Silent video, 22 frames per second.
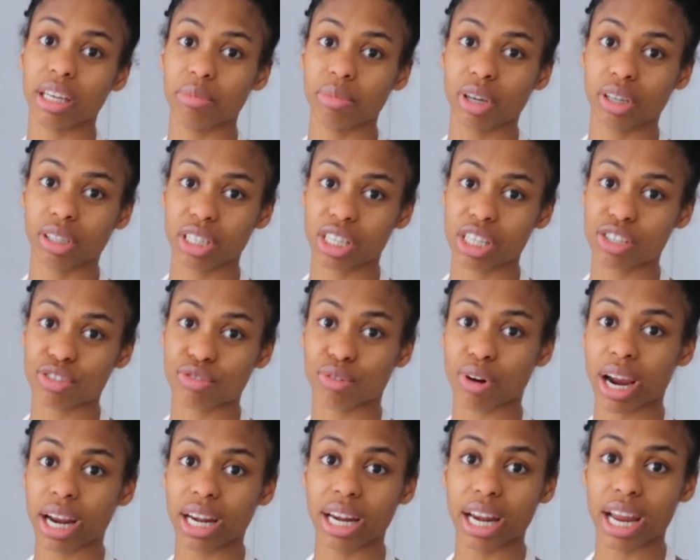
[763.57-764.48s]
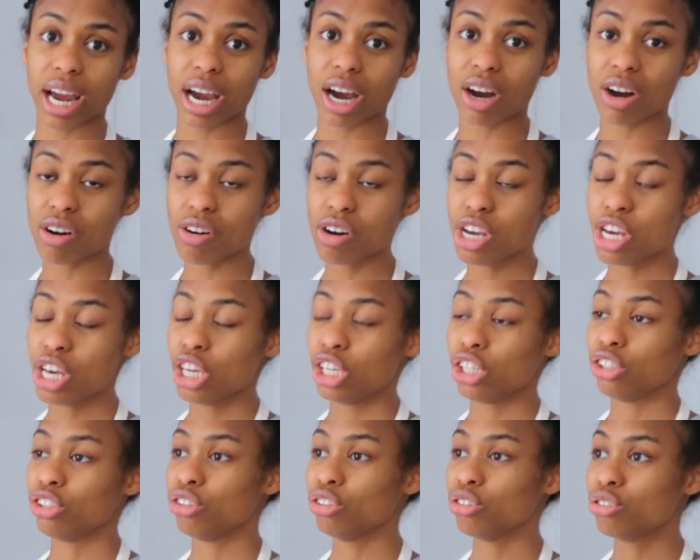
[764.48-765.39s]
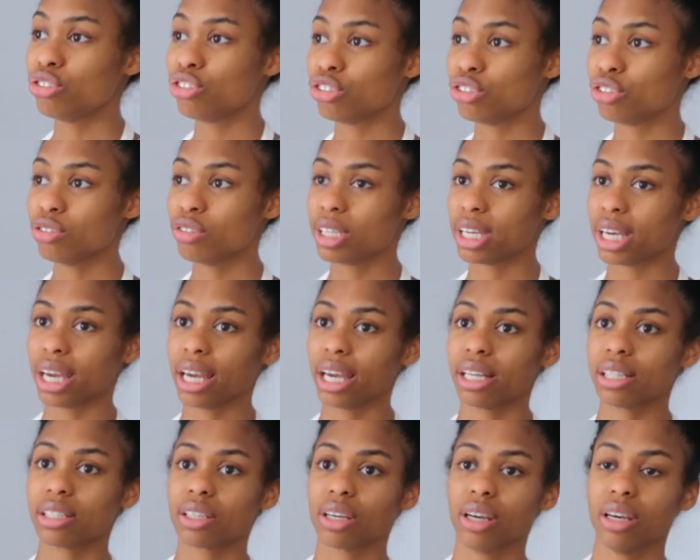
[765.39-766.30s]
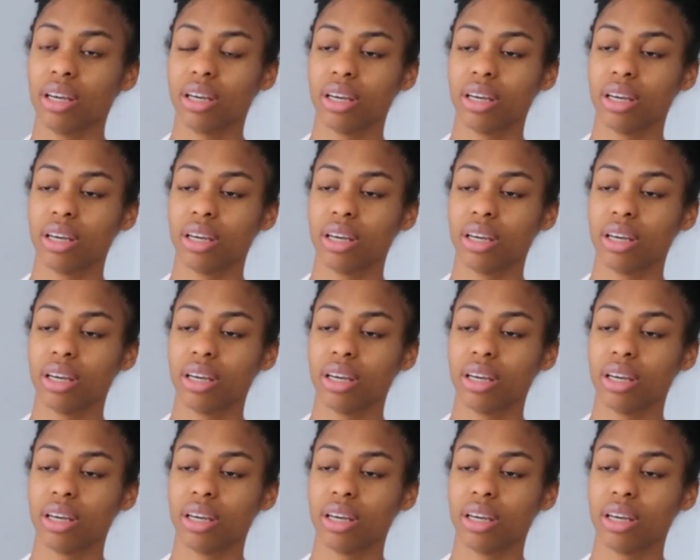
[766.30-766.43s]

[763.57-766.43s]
email list right now, you do get